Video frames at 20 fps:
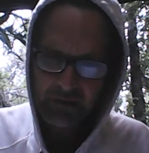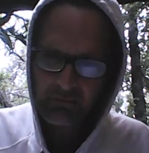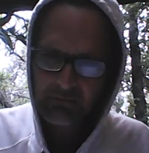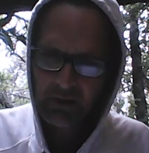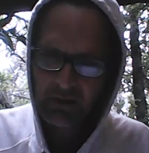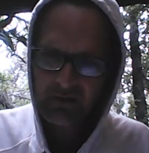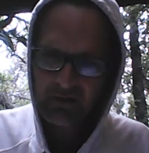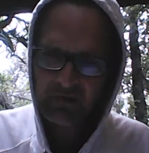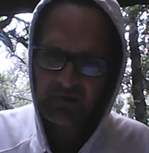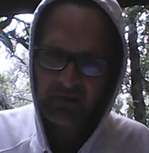
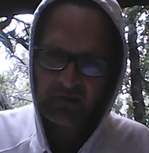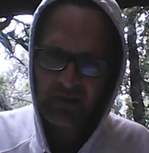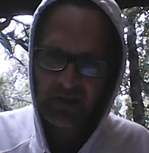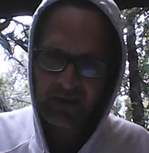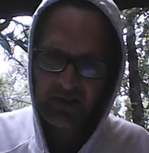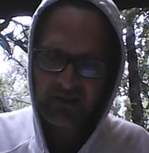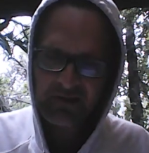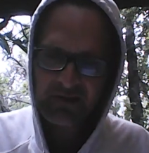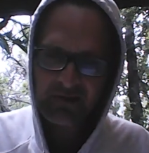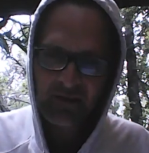because you're not
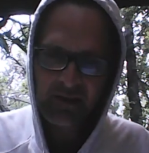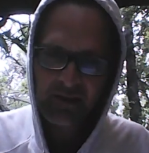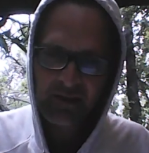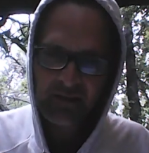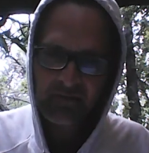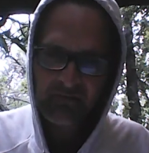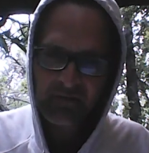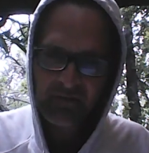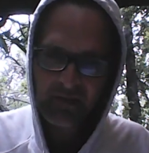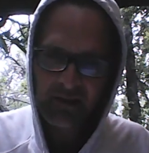a
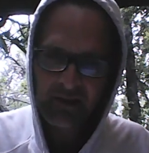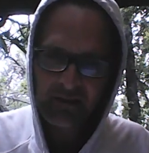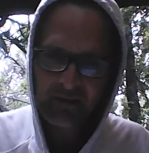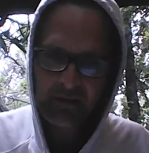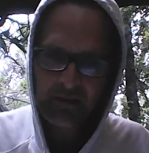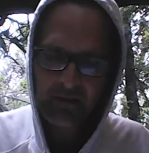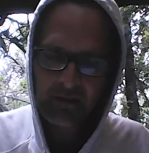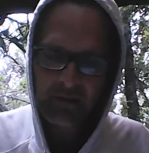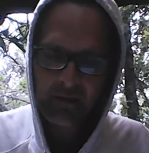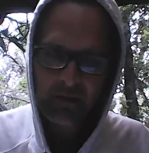slave for that
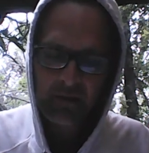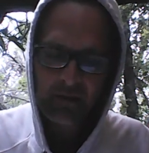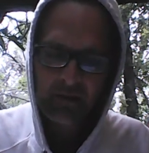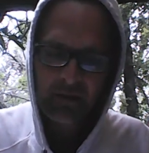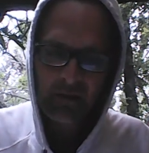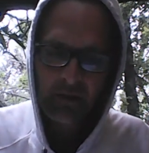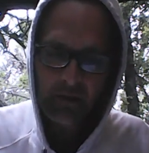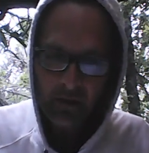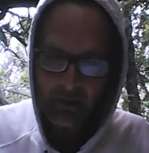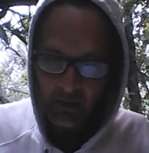
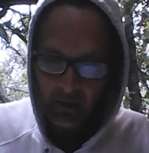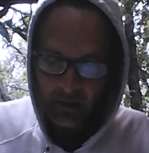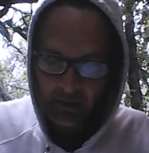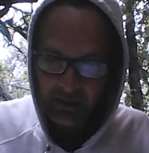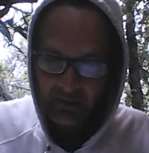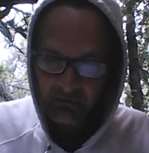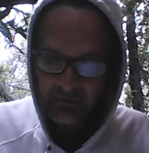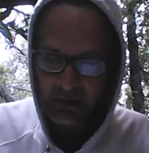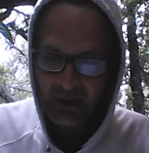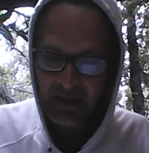
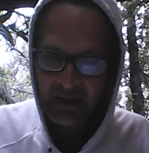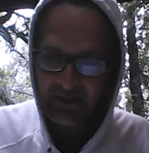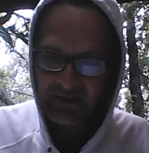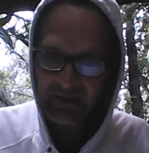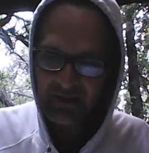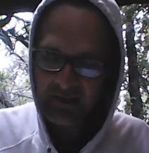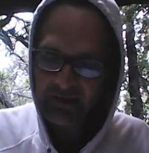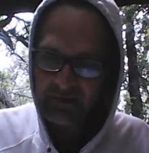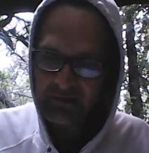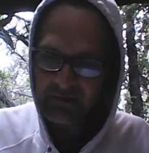box
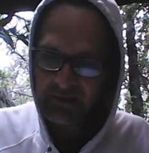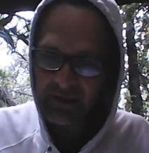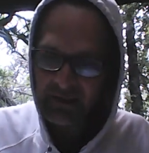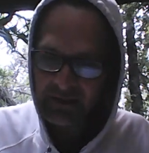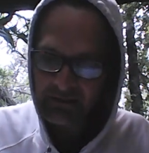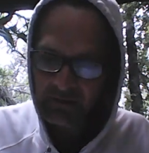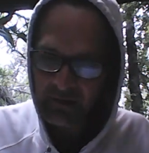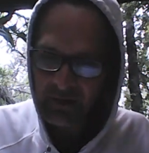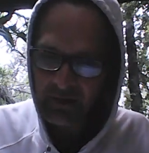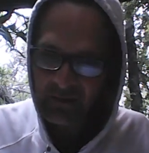any
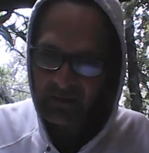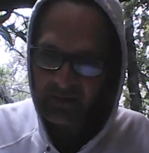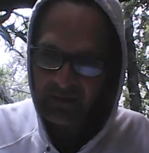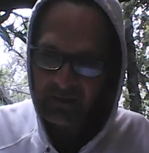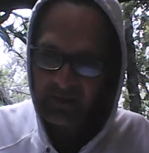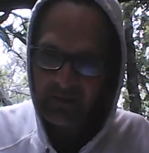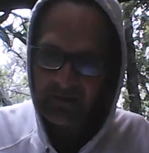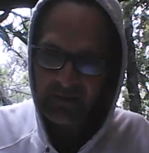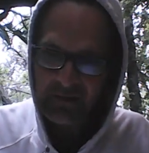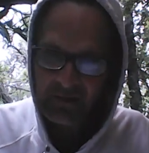longer.
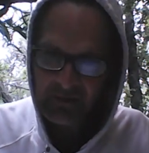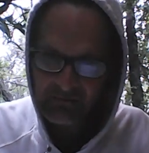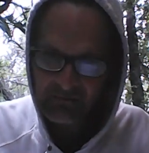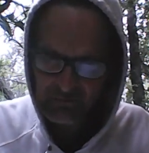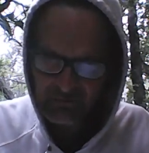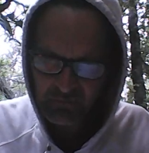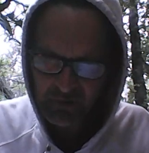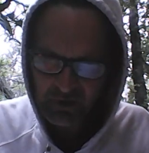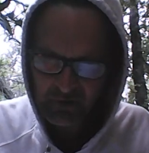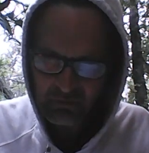Now you're
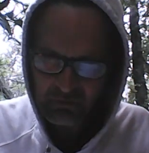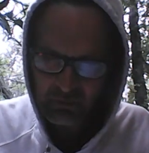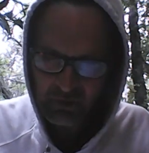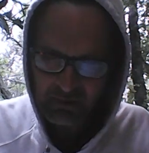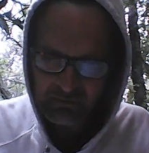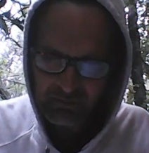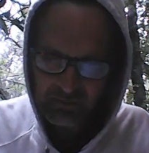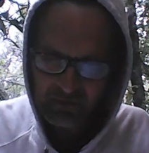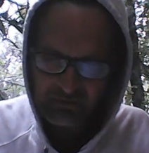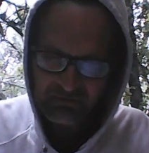the
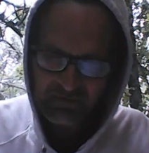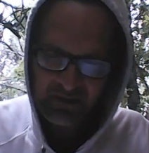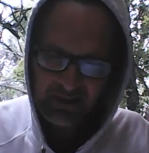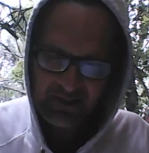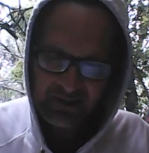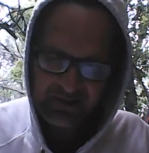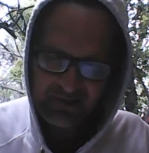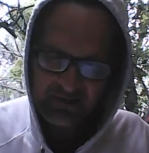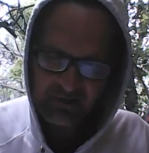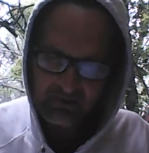one with the
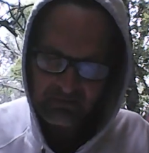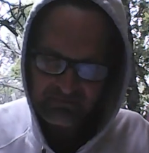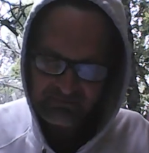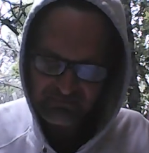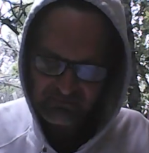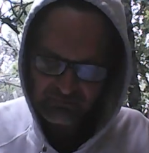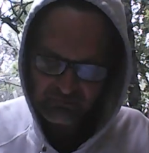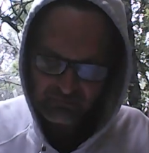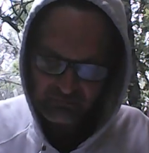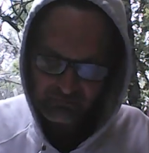reins. So,
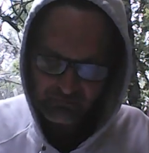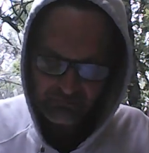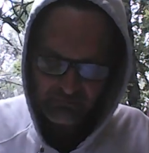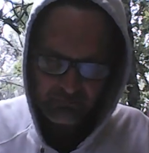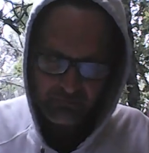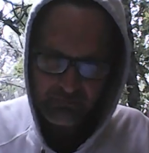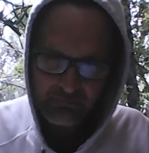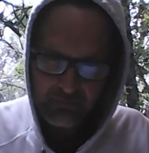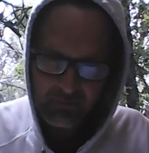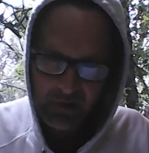
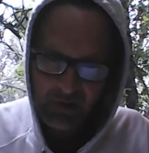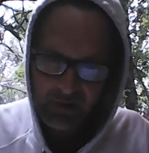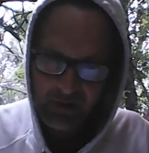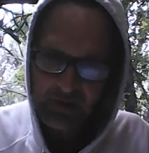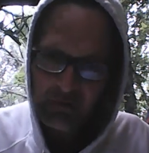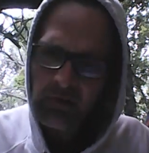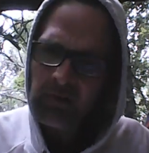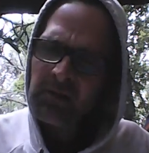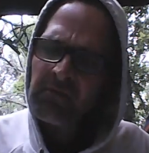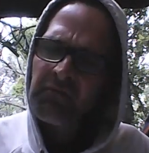you
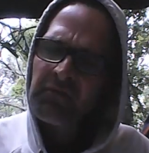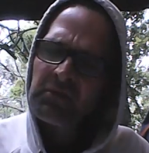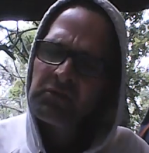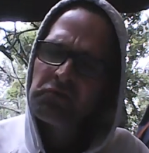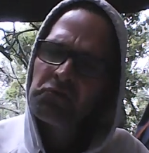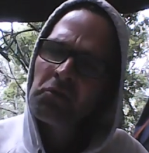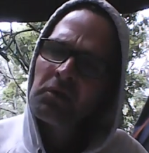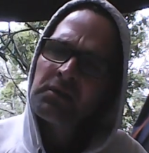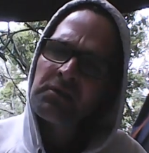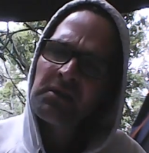know what? If you
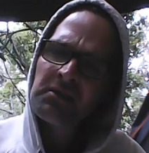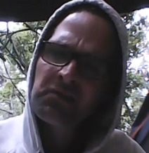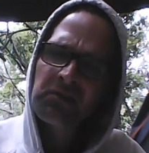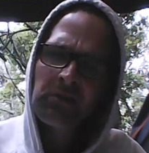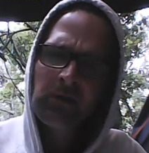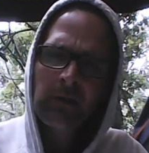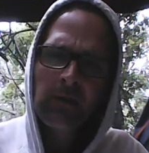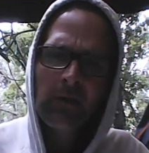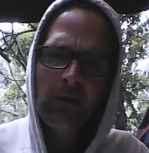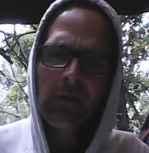enjoyed this
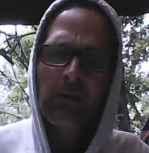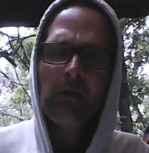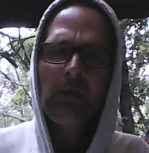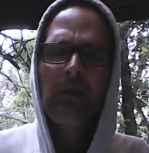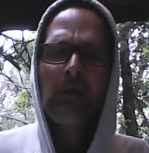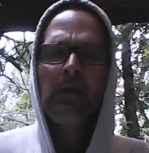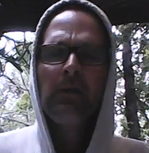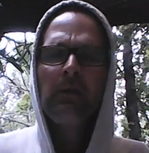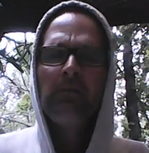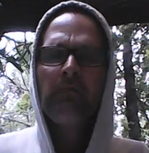
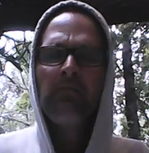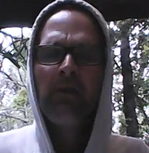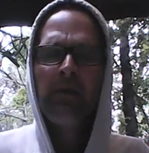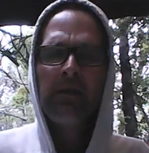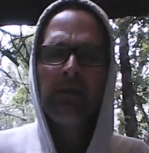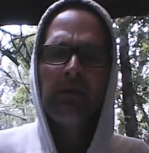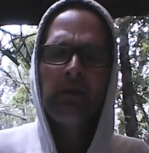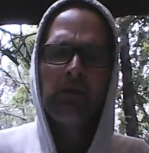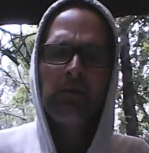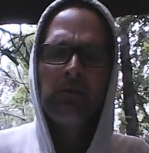
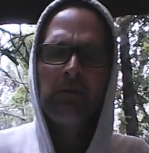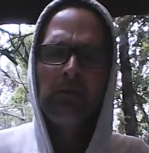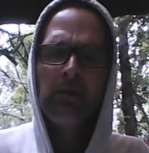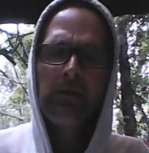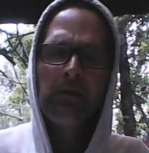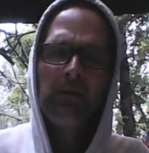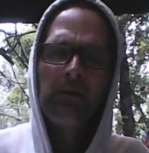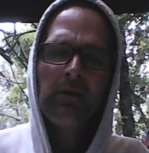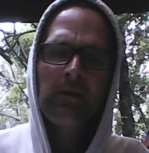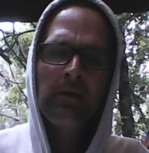video,
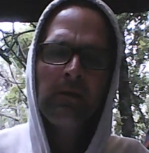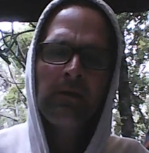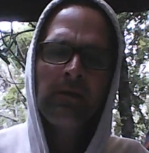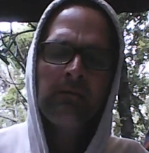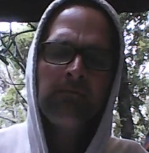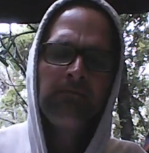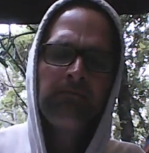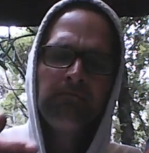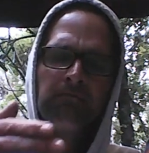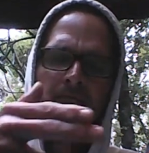
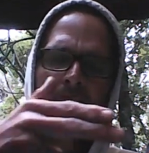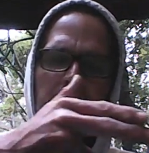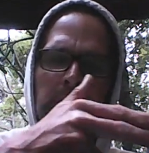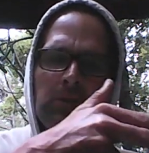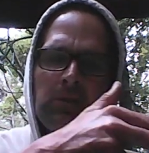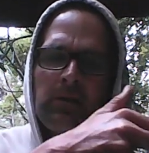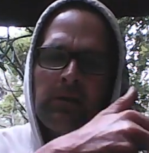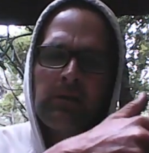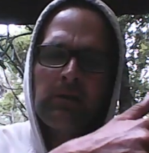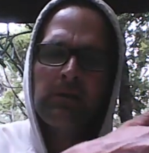
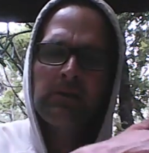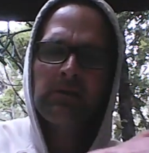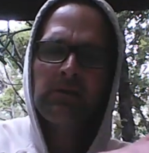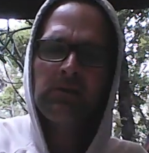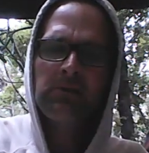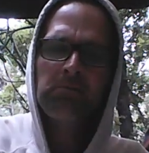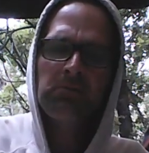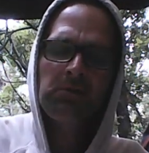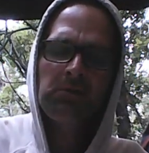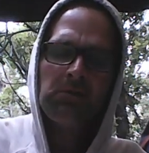click on the
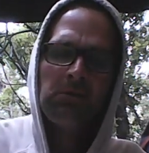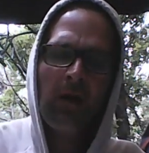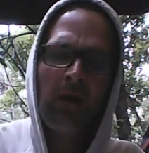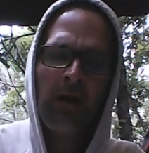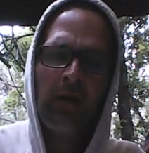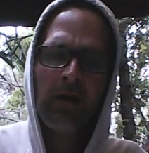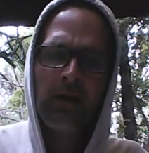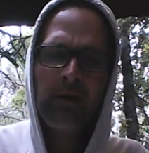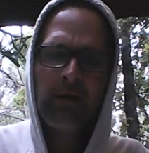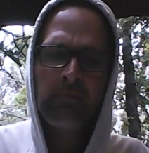
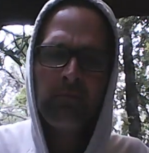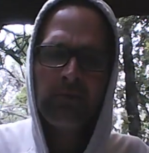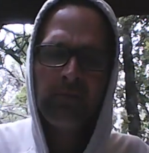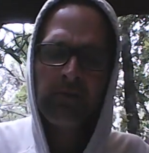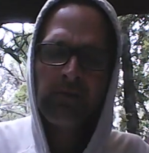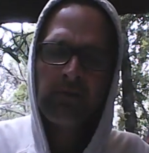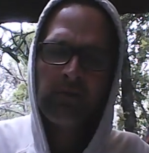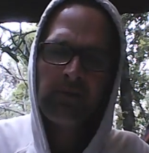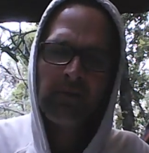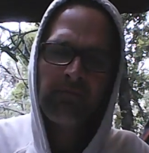subscribe and
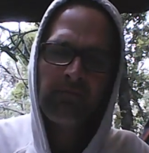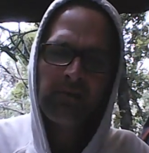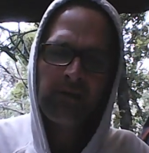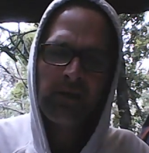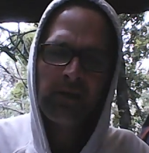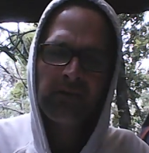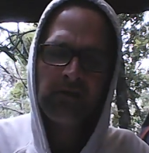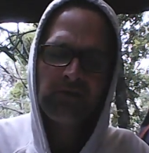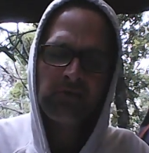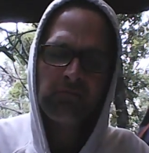the
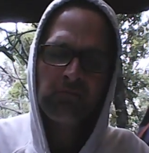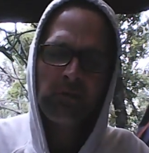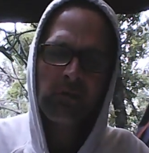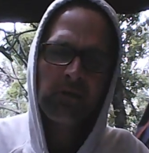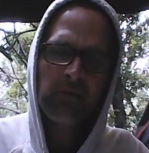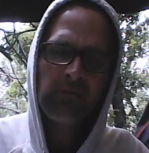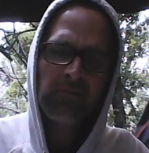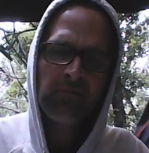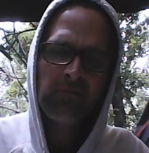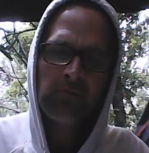notification
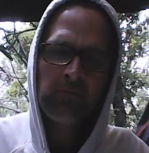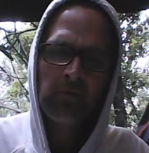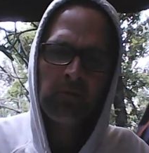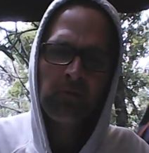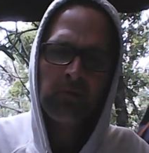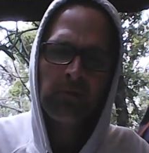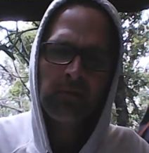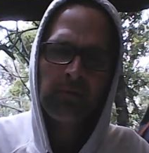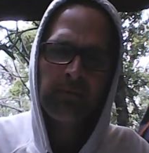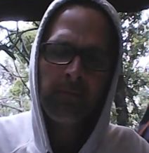bell for
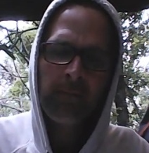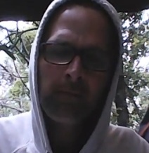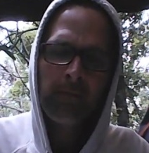more.